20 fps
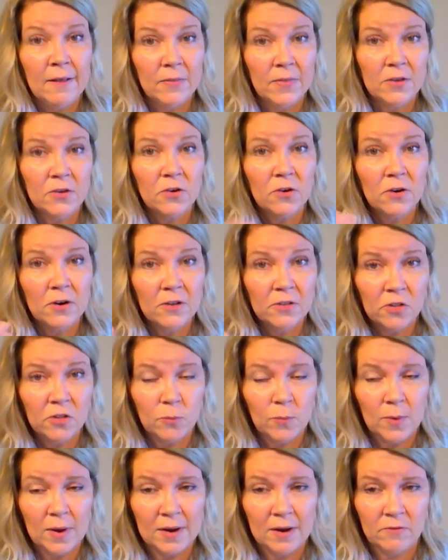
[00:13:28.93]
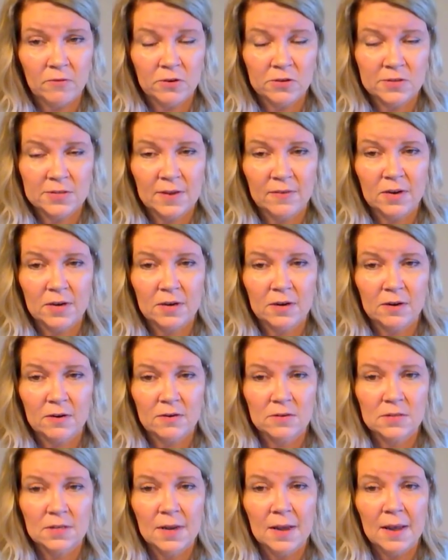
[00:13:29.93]
that Uranus has been in for 7
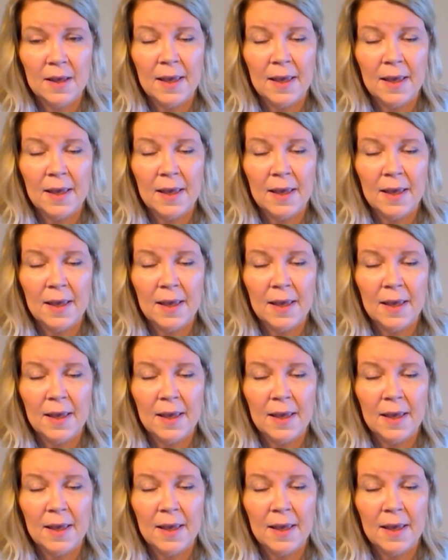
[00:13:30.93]
years.